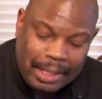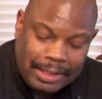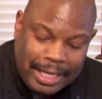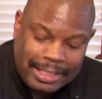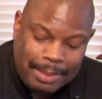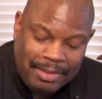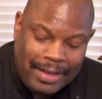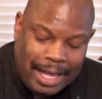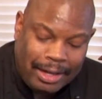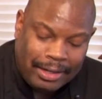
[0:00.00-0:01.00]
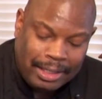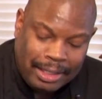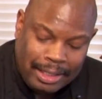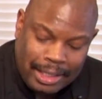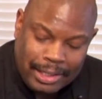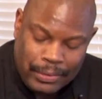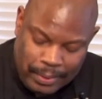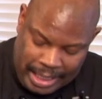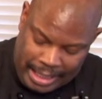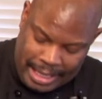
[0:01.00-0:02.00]
Take some of our
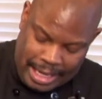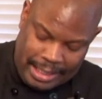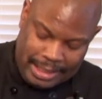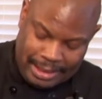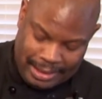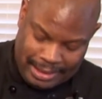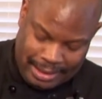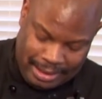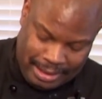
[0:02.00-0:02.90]
green onions.